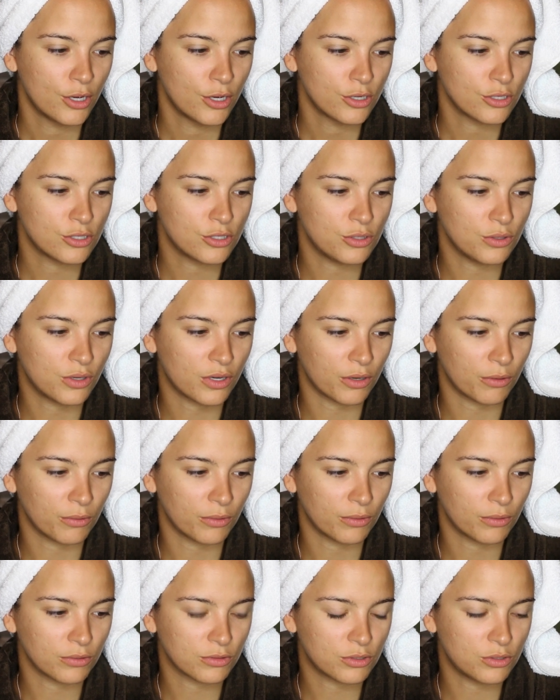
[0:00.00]

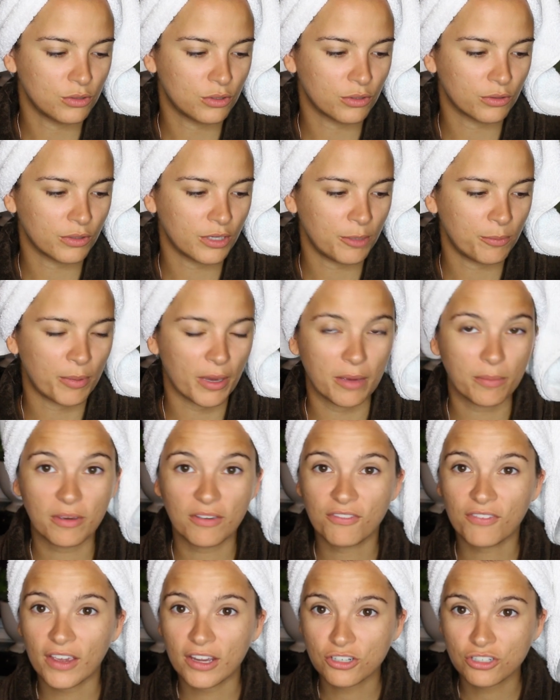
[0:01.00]
Sukari
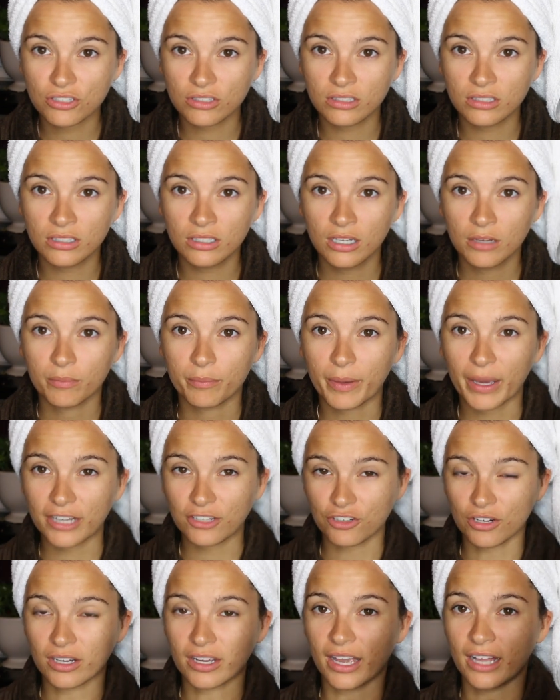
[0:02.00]
Babyfacial by
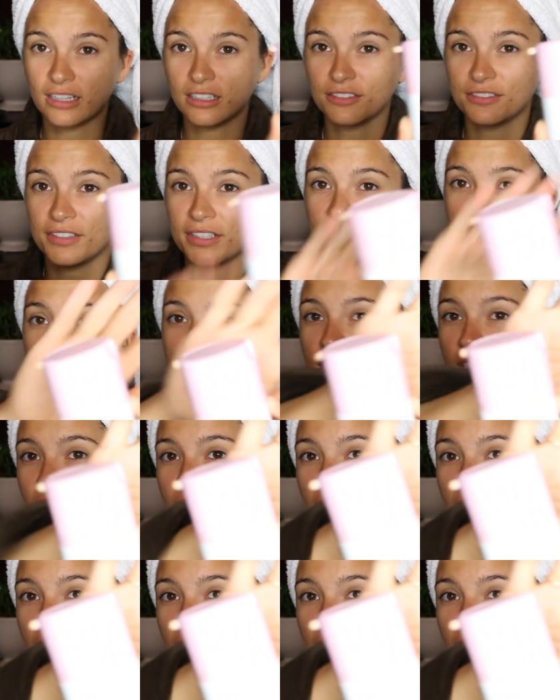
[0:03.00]
Drunk Elephant.